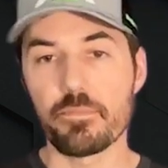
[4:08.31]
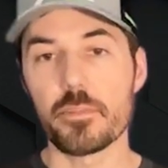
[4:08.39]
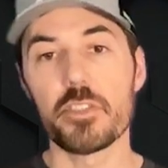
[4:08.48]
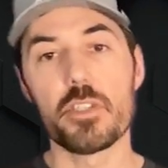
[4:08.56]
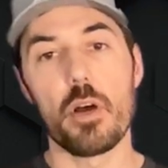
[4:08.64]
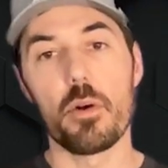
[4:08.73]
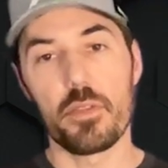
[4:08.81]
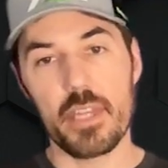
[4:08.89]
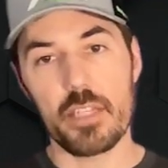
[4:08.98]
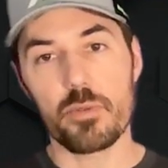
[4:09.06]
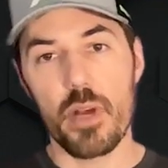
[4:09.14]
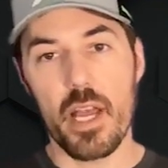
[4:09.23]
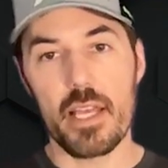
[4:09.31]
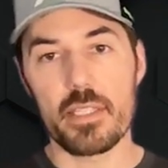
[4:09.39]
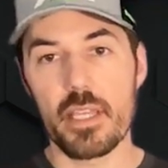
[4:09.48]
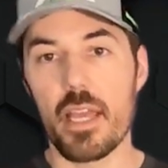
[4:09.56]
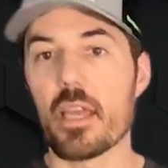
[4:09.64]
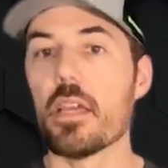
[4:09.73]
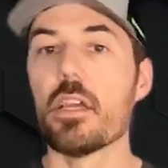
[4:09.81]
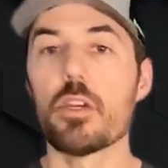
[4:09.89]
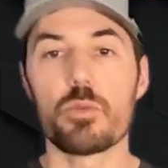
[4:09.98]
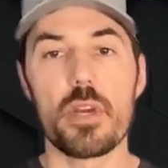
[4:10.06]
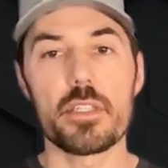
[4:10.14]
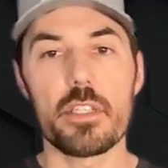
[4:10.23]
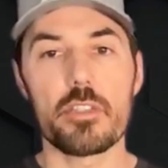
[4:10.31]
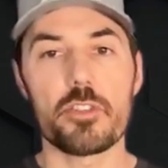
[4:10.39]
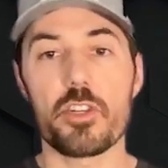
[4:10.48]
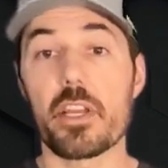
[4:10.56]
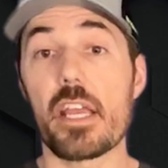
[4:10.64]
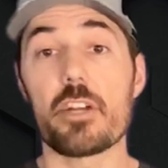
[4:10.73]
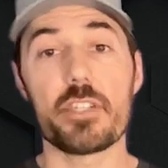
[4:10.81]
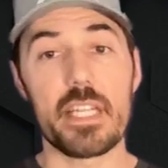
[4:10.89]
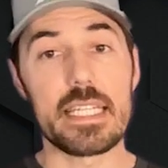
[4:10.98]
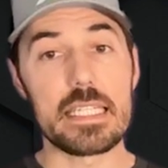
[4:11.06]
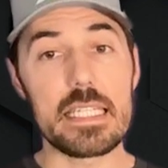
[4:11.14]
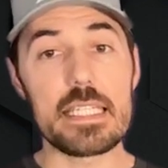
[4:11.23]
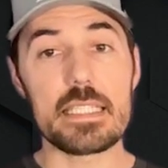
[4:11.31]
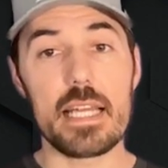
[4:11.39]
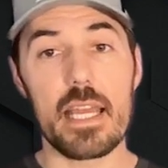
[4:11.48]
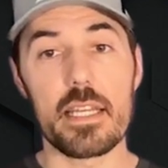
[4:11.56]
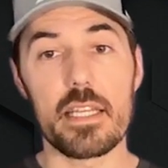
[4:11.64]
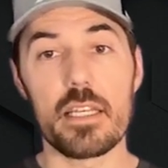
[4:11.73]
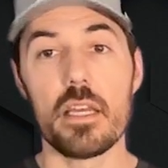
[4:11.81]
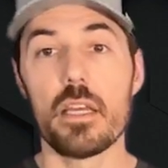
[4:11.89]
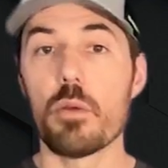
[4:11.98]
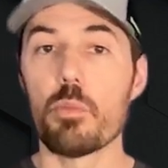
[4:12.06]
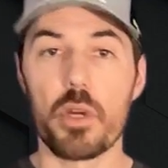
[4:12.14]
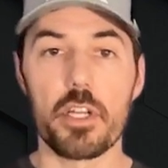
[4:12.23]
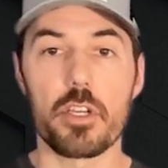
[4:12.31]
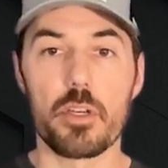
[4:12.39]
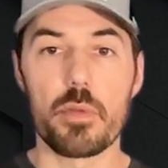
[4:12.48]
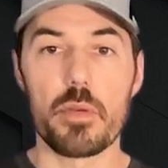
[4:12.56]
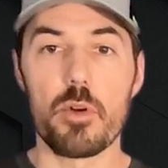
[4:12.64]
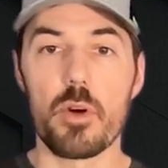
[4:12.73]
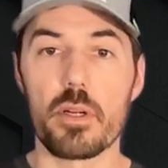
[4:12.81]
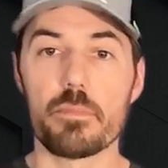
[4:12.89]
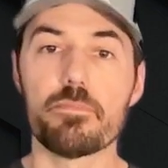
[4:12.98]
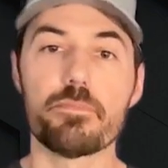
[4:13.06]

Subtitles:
So that's why I say residents are guaranteed at least 90, but it could be more.